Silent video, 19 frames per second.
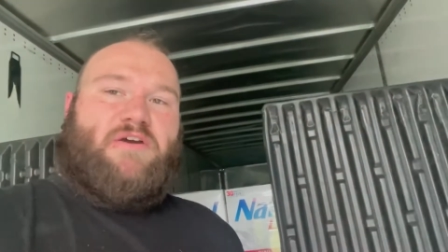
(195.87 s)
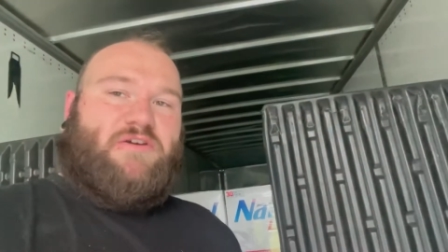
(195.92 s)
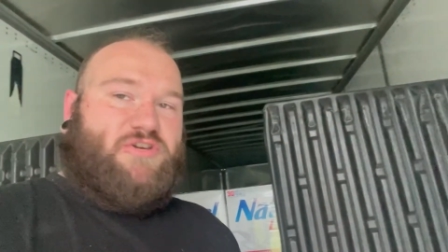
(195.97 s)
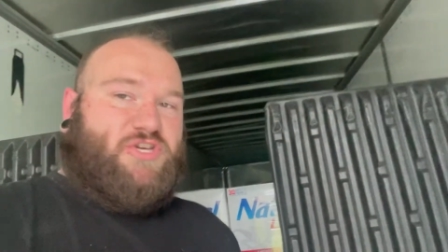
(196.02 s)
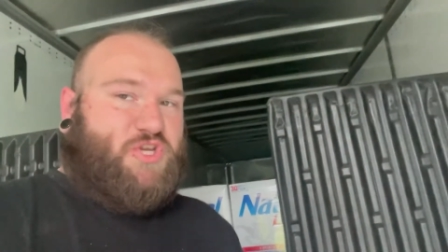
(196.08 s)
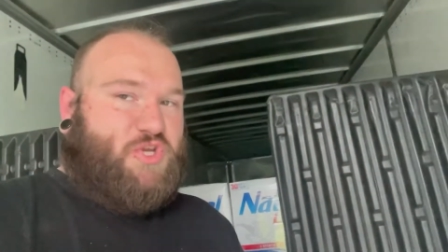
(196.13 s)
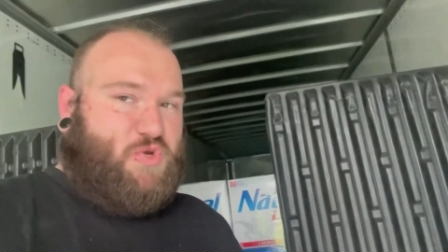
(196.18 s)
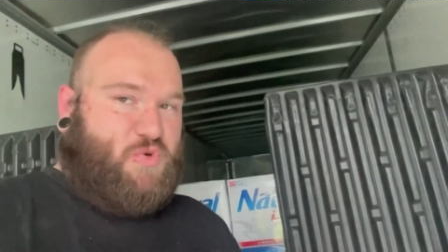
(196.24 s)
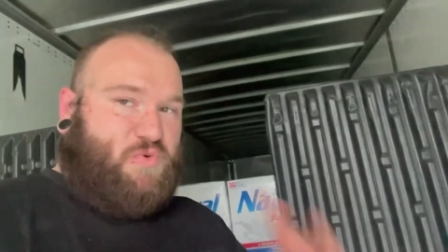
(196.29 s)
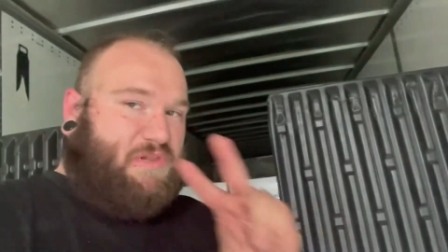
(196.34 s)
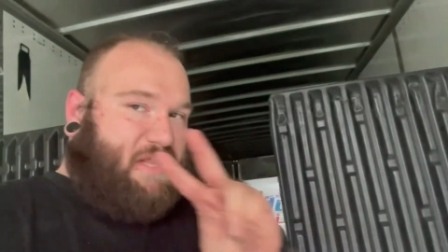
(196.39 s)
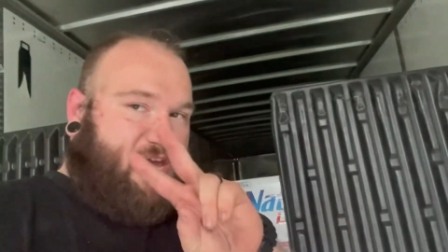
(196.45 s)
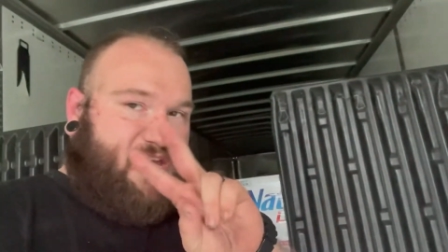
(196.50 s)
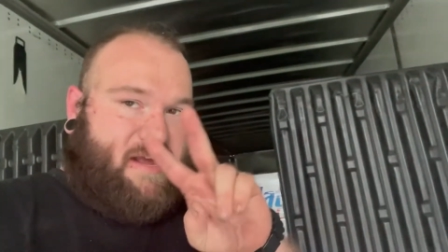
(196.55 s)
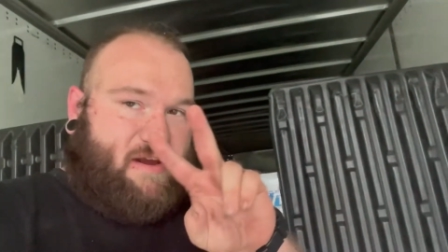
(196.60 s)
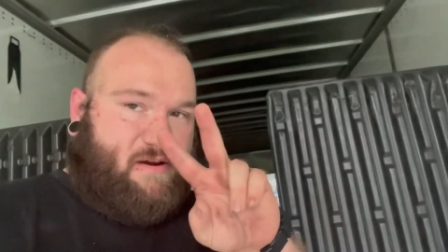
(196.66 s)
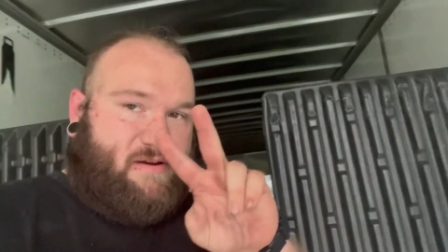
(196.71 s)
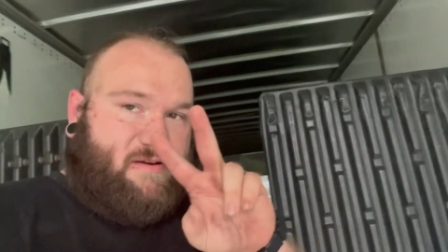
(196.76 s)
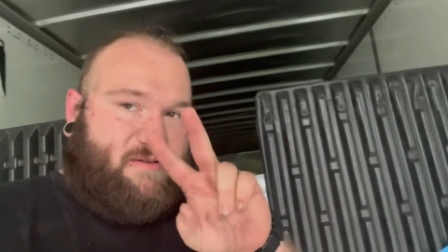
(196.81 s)
two
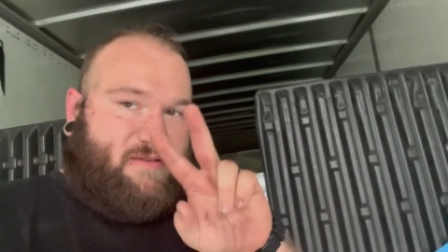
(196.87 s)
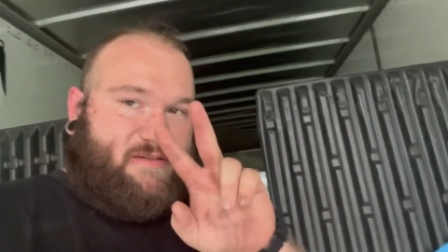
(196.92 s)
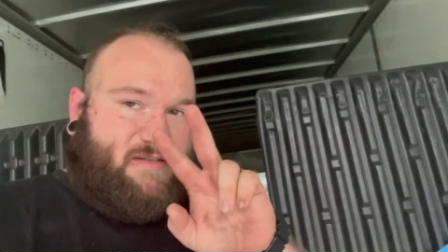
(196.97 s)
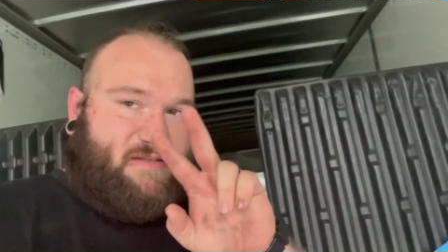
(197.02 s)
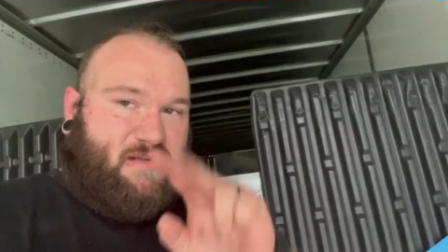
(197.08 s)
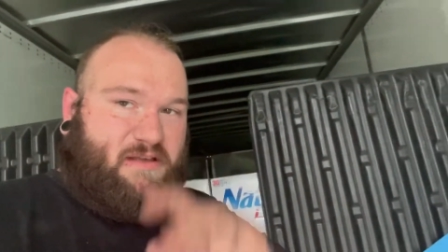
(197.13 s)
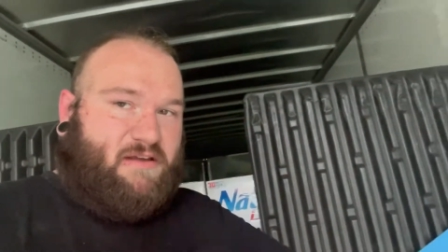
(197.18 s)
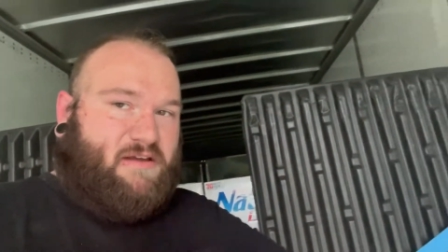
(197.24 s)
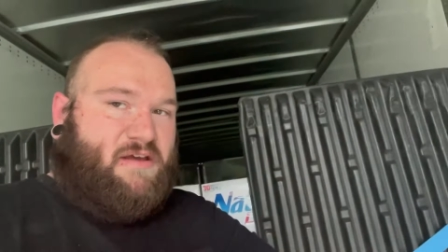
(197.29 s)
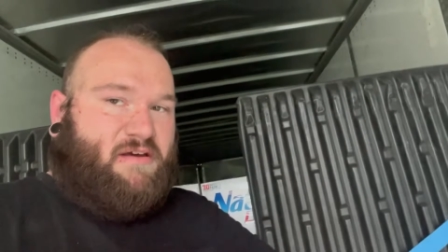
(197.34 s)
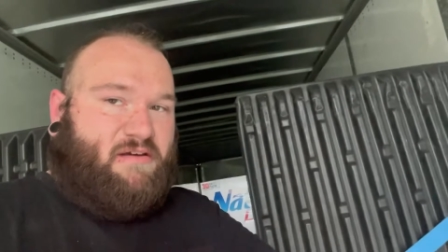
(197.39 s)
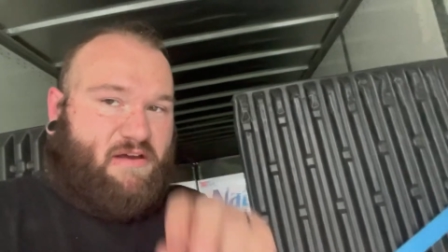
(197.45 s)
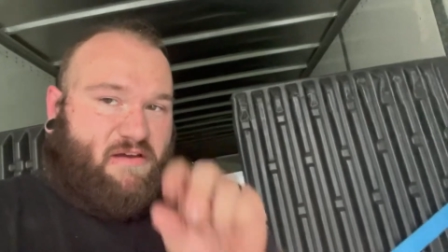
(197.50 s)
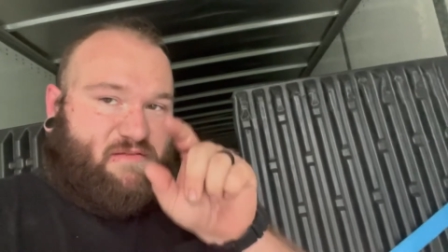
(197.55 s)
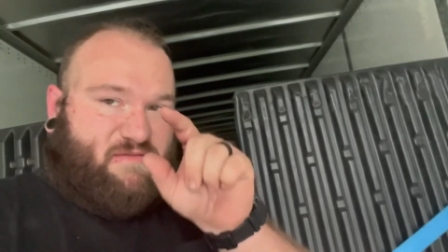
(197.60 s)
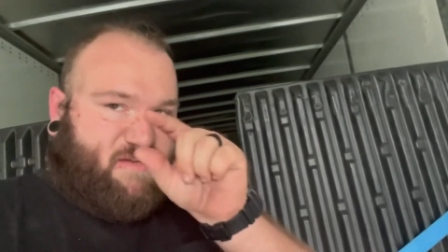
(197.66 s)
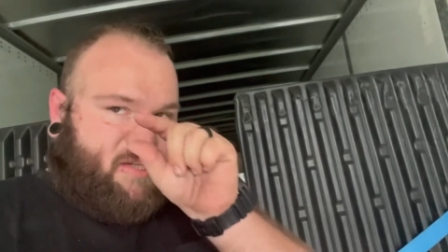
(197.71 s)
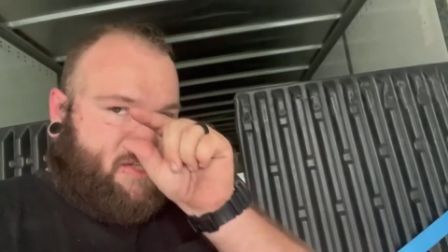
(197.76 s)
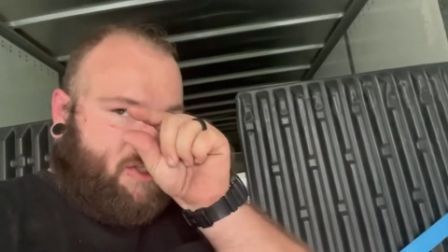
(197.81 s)
layers
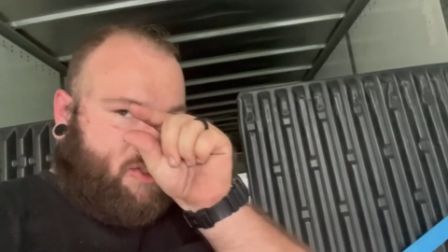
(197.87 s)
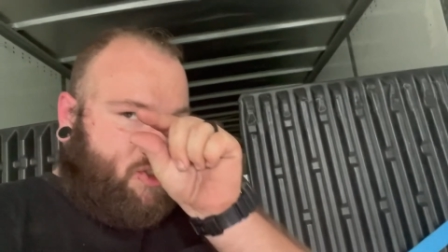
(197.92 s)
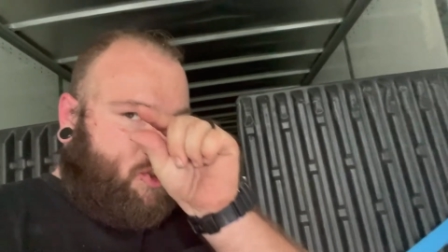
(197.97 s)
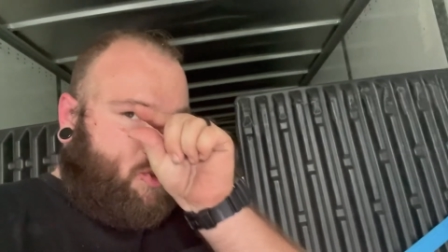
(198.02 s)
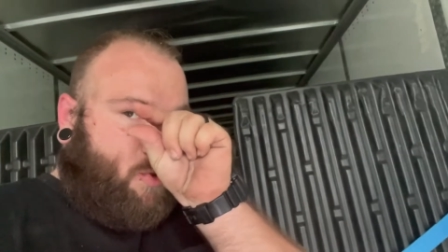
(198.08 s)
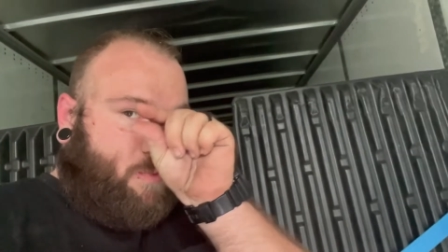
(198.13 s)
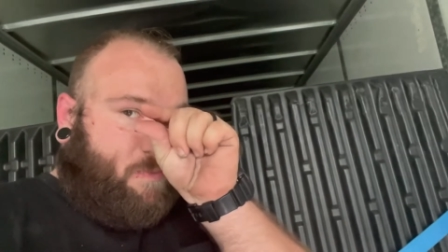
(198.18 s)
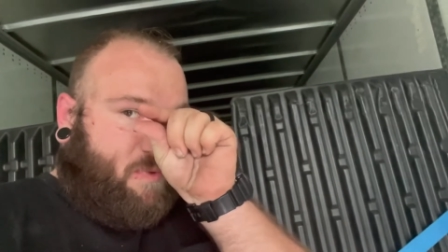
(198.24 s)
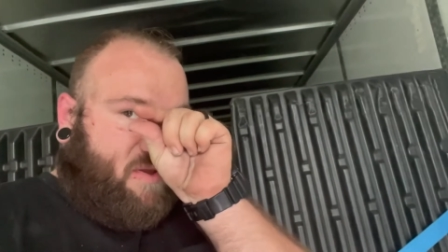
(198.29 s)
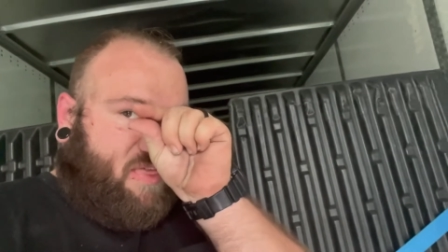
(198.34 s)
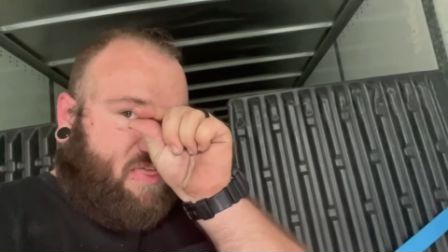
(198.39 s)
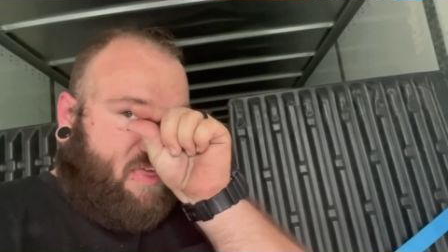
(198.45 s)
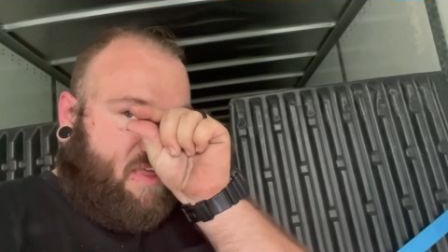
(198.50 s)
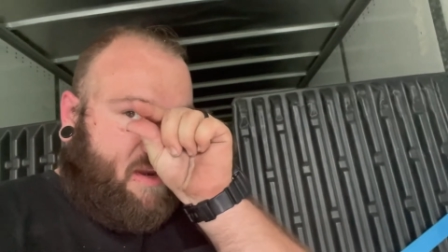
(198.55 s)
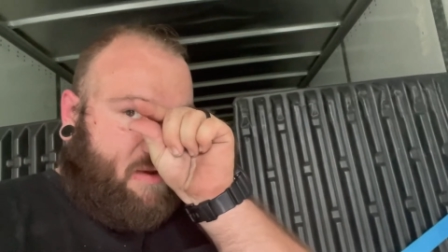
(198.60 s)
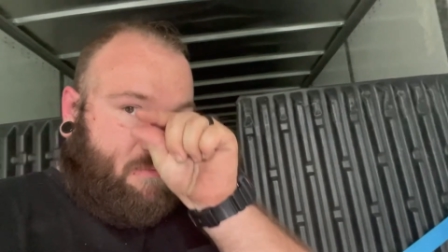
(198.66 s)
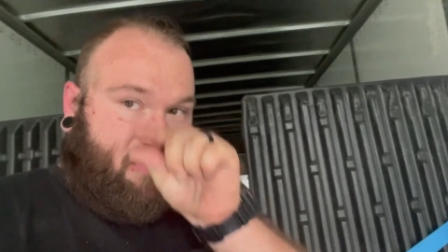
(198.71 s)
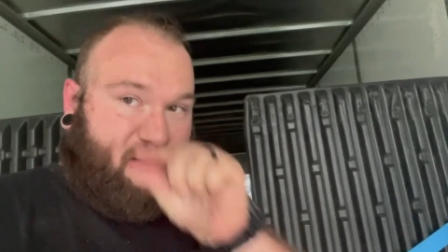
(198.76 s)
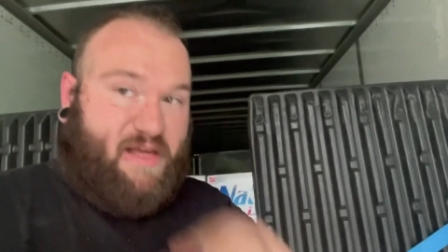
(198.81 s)
of super
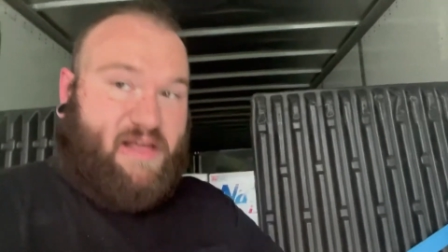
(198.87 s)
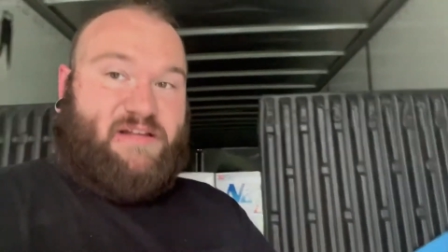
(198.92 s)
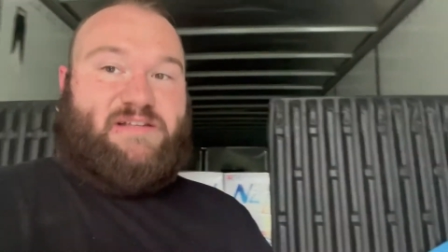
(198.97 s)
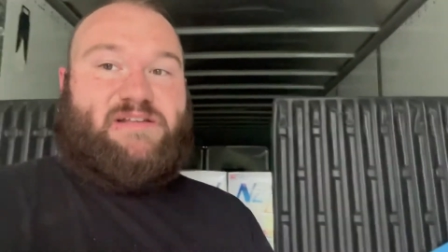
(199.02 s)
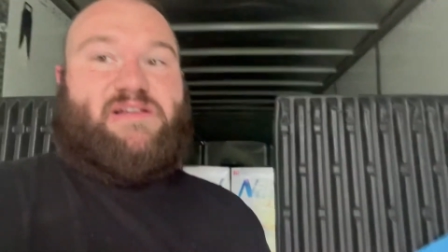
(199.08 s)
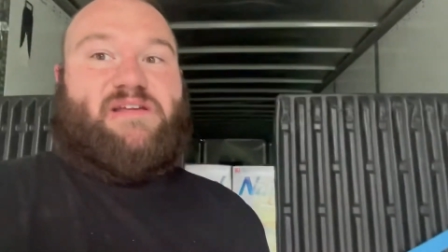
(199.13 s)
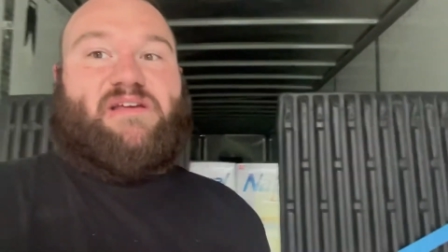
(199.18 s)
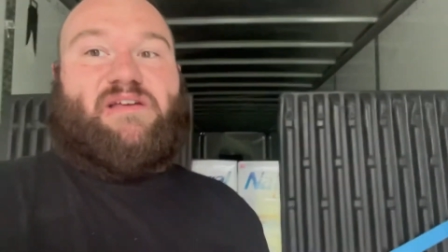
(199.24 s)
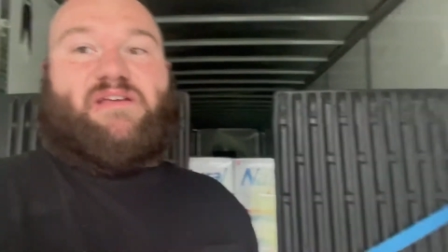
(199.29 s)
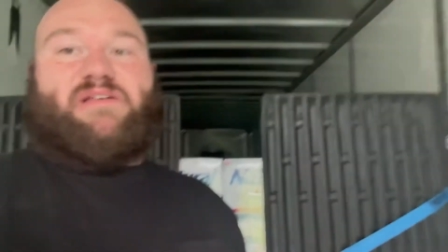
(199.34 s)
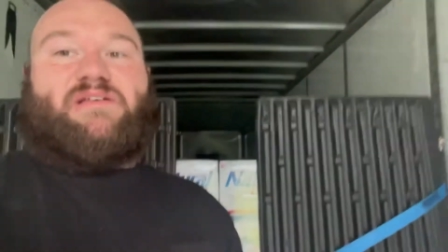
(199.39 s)
thin plastic.